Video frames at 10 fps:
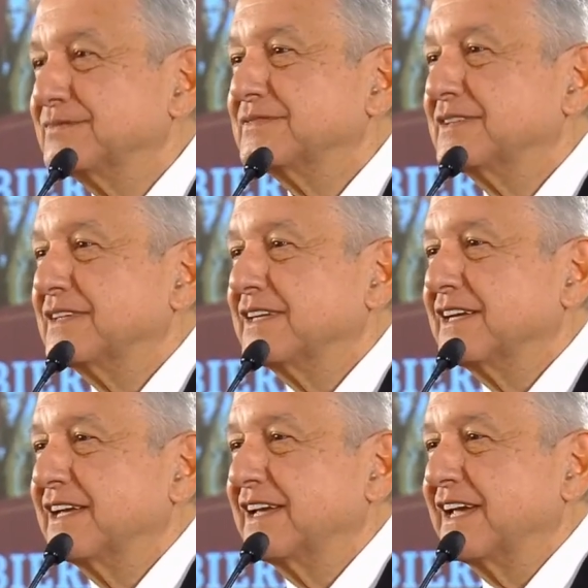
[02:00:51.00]
It's a
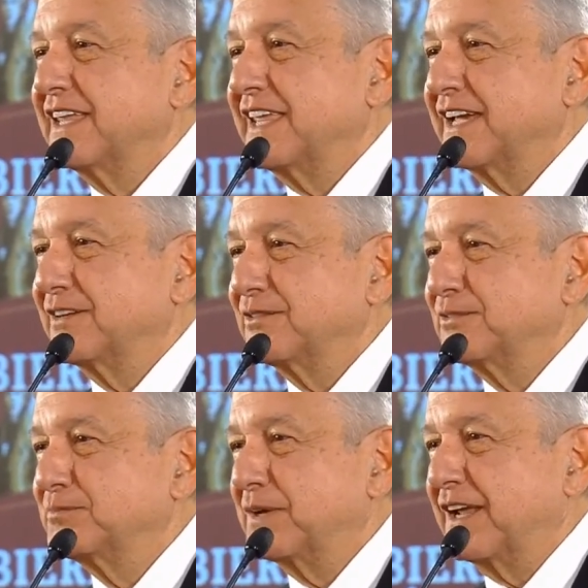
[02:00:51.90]
beautiful
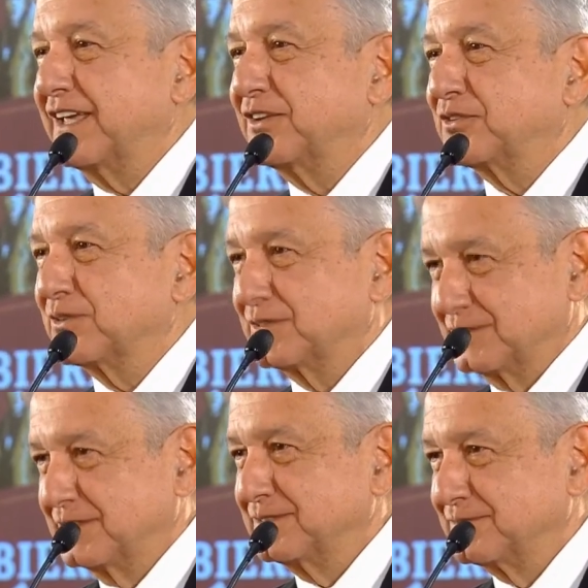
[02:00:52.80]
uh,
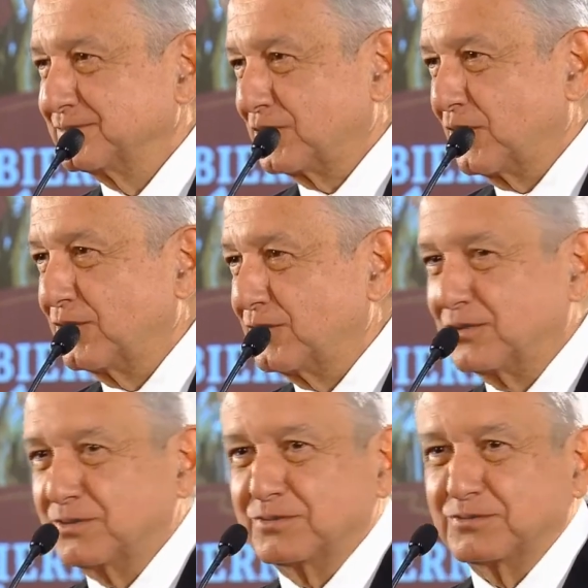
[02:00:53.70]
paradise,
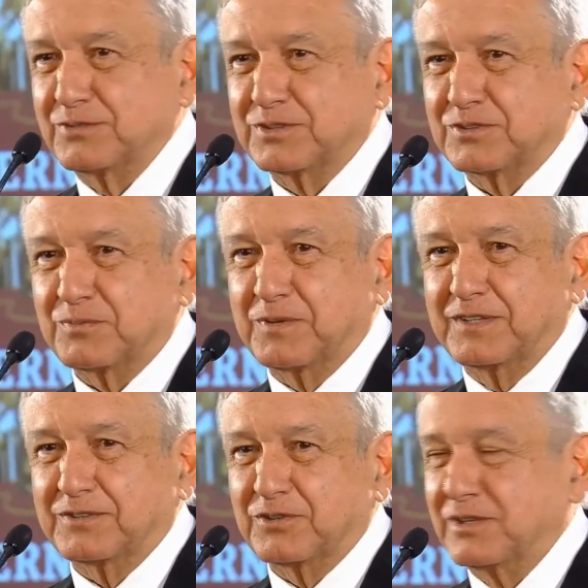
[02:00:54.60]
Eden.
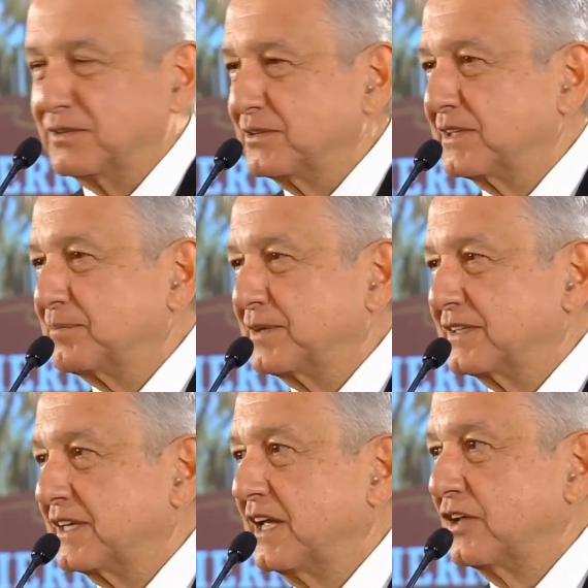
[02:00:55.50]
Our whole
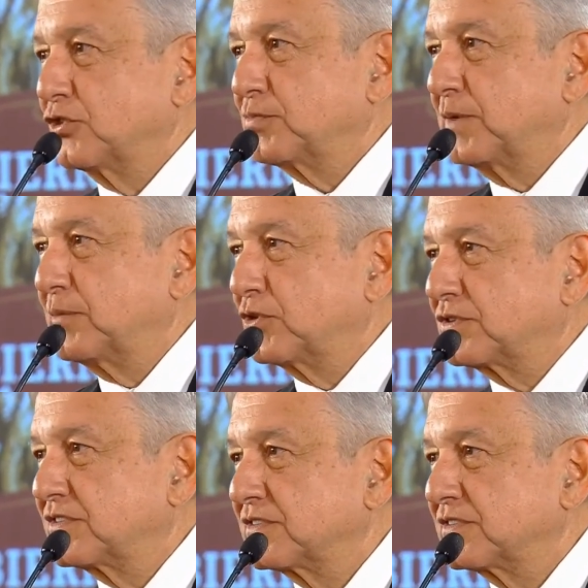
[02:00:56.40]
country is like that.